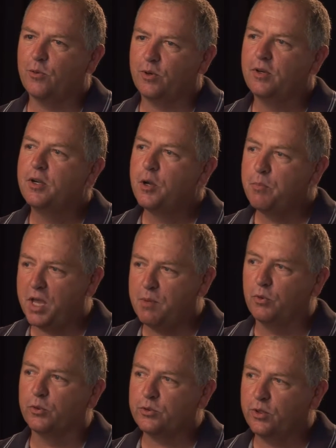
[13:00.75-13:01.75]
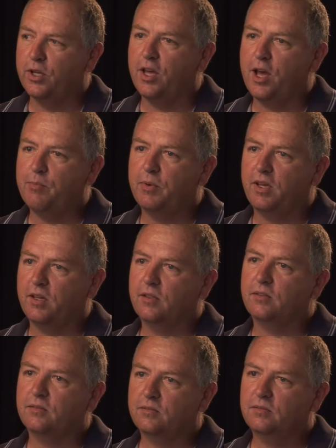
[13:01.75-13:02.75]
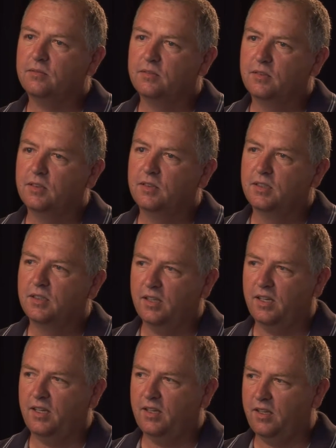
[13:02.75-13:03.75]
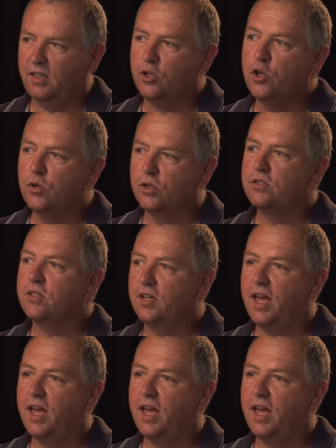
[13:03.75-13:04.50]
where people stood up and in unison